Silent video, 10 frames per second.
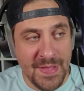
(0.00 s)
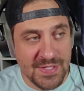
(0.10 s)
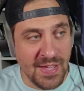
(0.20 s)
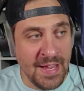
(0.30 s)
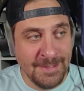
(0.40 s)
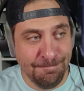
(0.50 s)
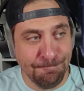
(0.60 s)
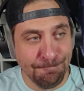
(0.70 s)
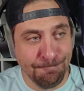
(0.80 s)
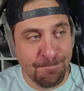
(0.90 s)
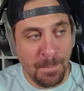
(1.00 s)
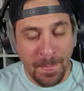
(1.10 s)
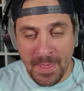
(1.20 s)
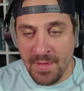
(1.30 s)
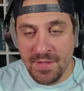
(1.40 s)
It's like,
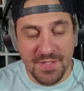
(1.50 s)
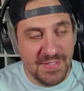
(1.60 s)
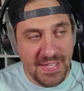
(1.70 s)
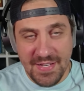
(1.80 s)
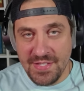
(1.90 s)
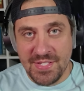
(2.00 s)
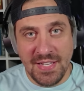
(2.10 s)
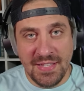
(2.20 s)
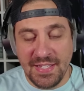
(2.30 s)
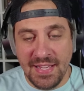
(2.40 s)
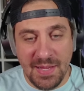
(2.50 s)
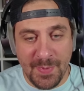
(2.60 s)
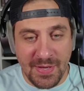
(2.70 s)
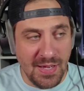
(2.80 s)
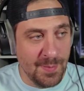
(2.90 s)
didn't see the
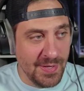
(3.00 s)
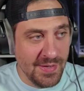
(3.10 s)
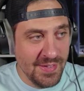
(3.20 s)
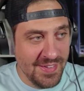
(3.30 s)
gambit coming.